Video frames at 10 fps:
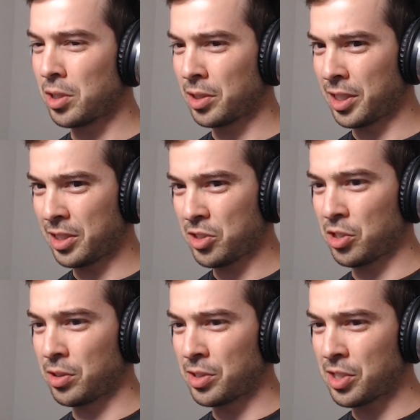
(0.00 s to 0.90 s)
call like
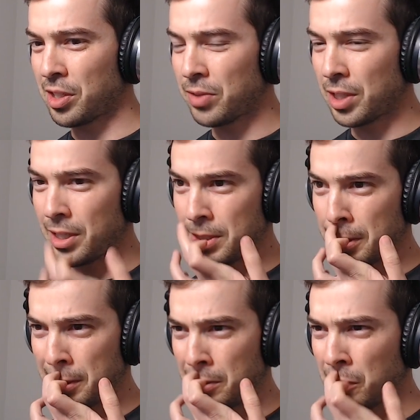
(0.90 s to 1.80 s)
certain stuff that I
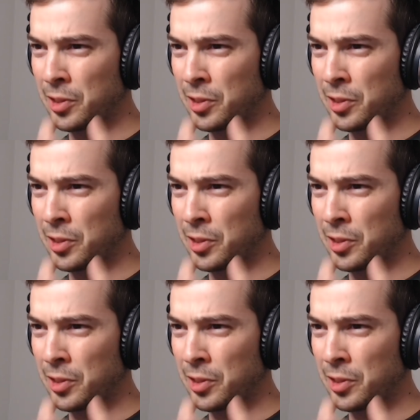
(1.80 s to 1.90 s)
did